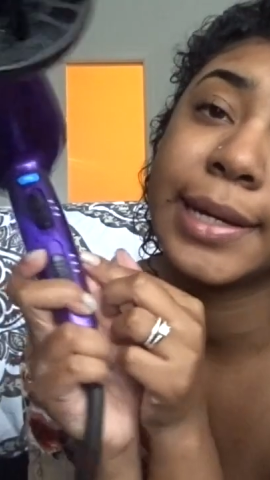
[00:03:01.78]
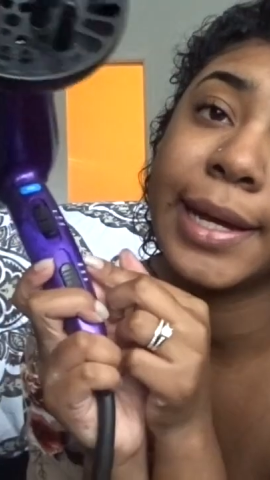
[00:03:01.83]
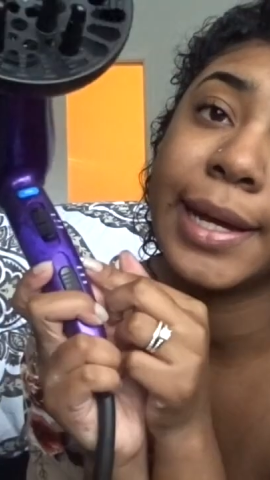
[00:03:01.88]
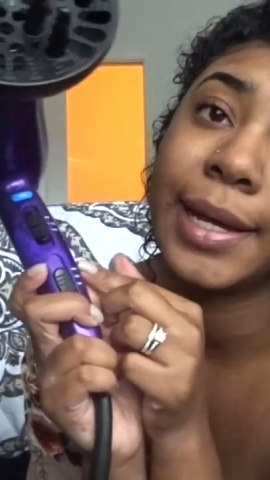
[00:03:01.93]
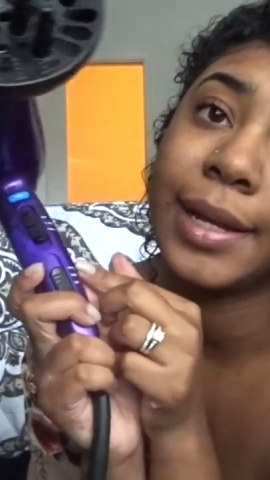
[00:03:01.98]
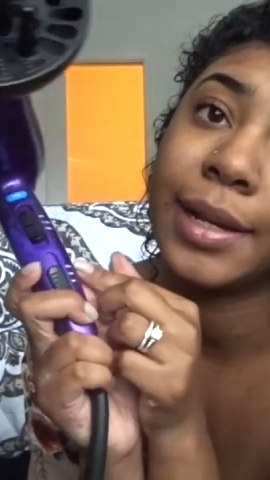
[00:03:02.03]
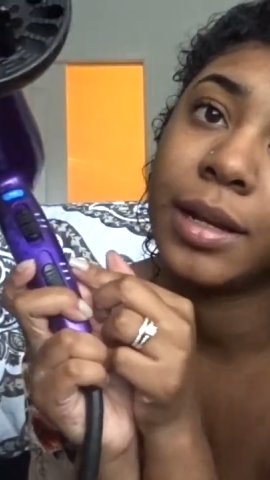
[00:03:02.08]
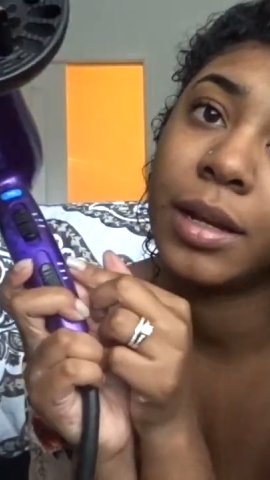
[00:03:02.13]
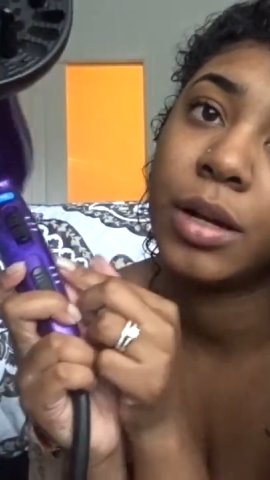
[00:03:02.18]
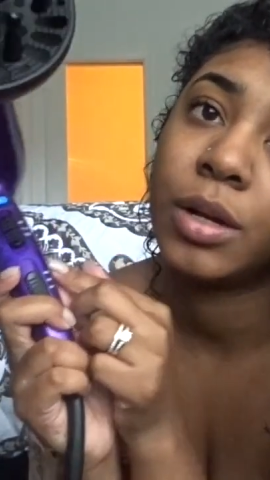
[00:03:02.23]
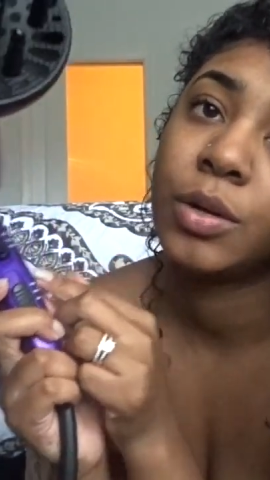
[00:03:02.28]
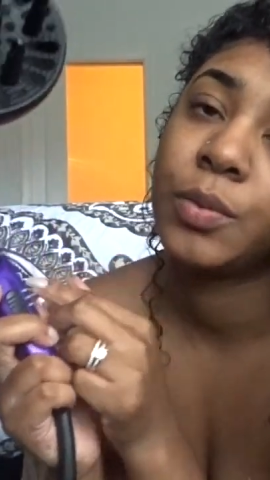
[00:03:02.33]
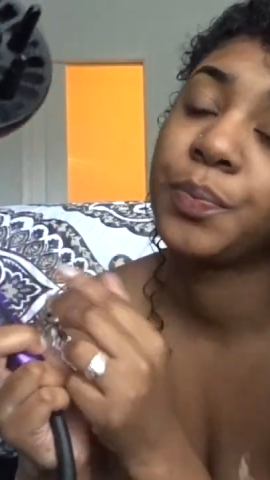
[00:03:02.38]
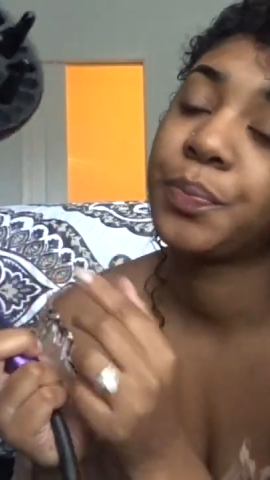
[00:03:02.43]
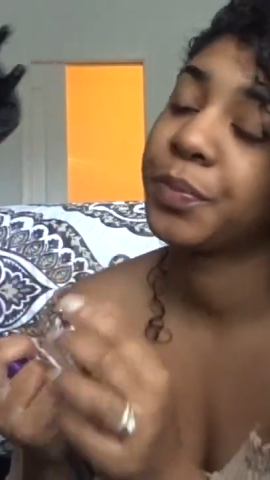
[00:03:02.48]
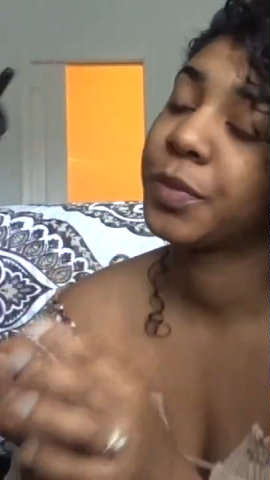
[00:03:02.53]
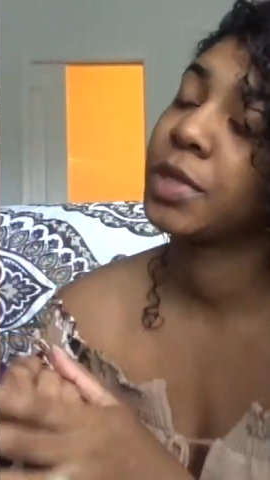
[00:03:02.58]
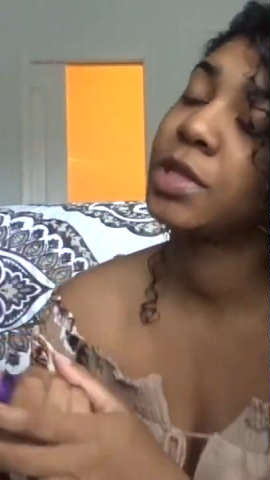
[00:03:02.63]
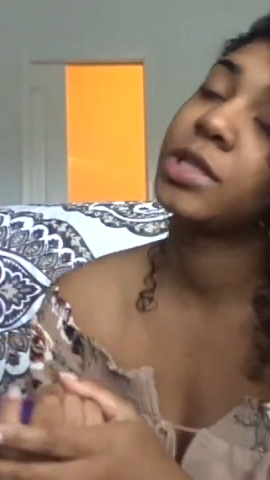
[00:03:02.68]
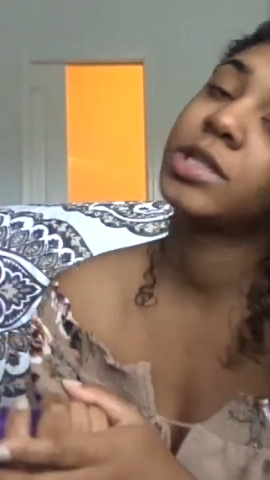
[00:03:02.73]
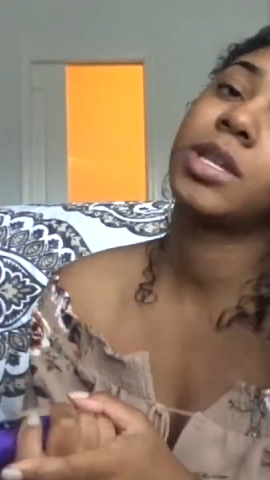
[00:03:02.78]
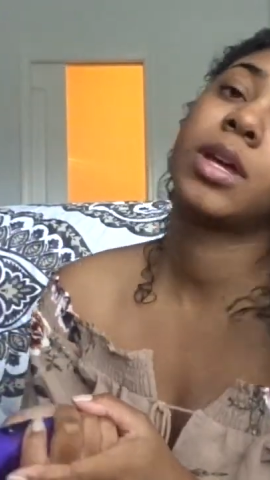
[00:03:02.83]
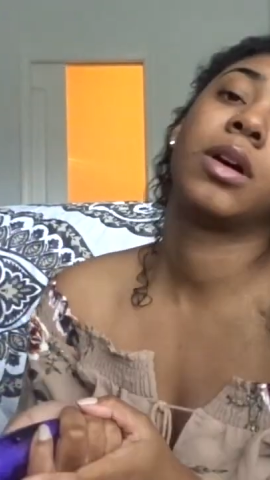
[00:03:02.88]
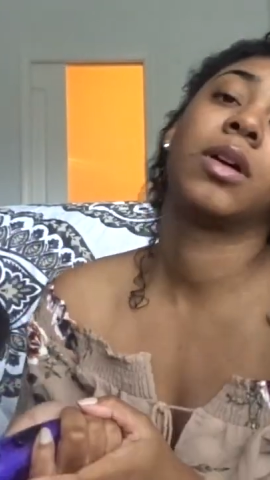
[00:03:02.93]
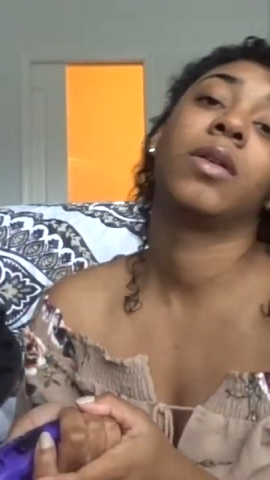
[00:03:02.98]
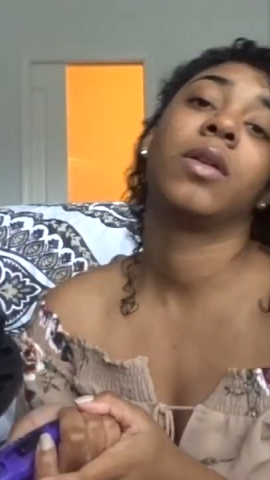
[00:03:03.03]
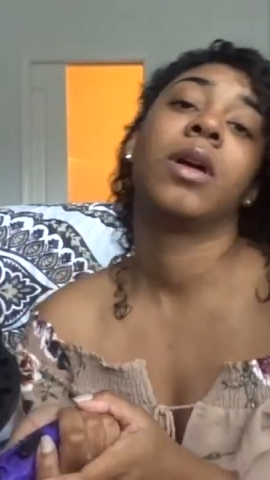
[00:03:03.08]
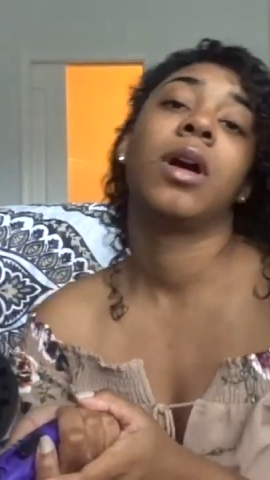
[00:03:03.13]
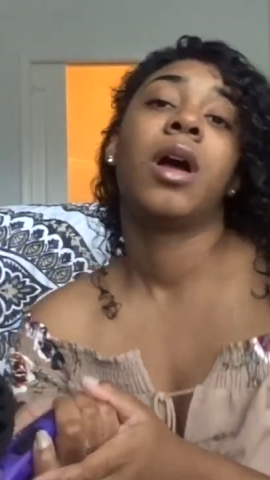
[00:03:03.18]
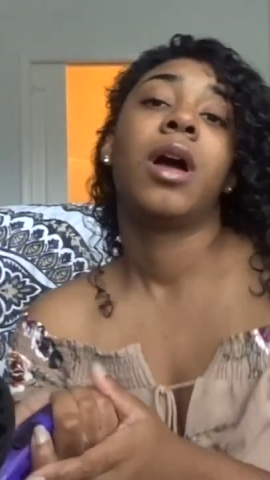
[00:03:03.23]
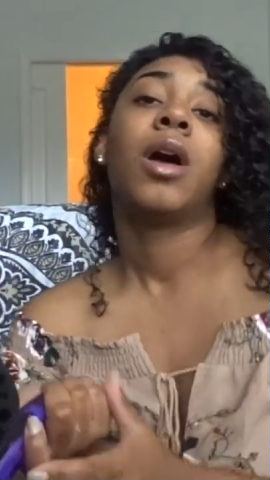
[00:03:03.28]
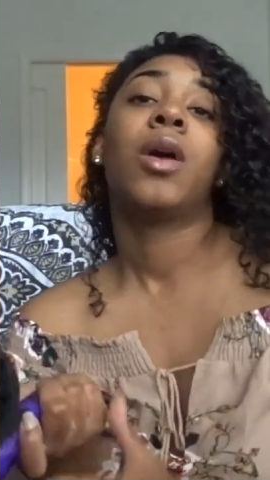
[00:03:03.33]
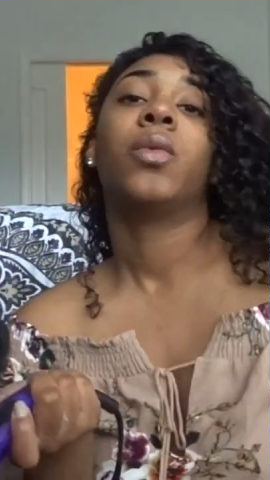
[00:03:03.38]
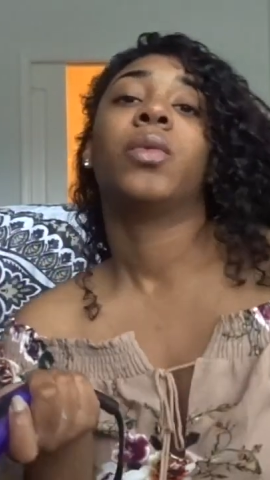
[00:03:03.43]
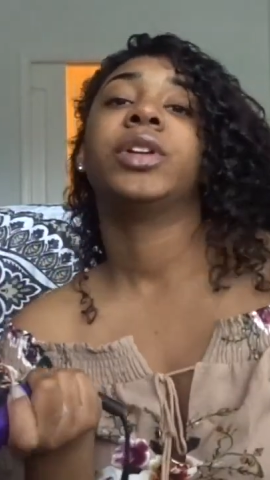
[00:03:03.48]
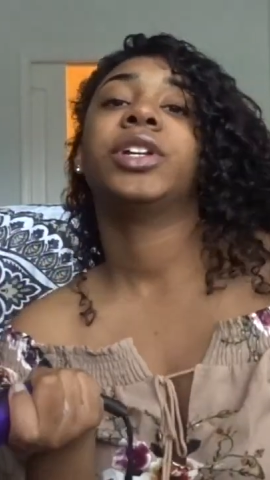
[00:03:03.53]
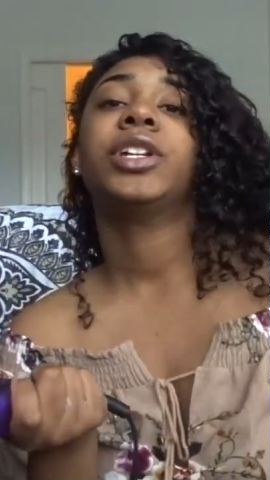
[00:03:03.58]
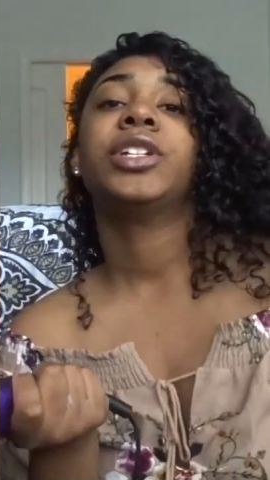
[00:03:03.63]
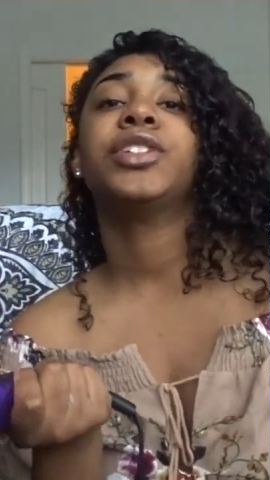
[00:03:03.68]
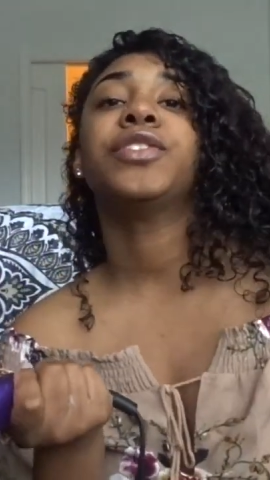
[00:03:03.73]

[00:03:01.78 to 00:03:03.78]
and low so when you're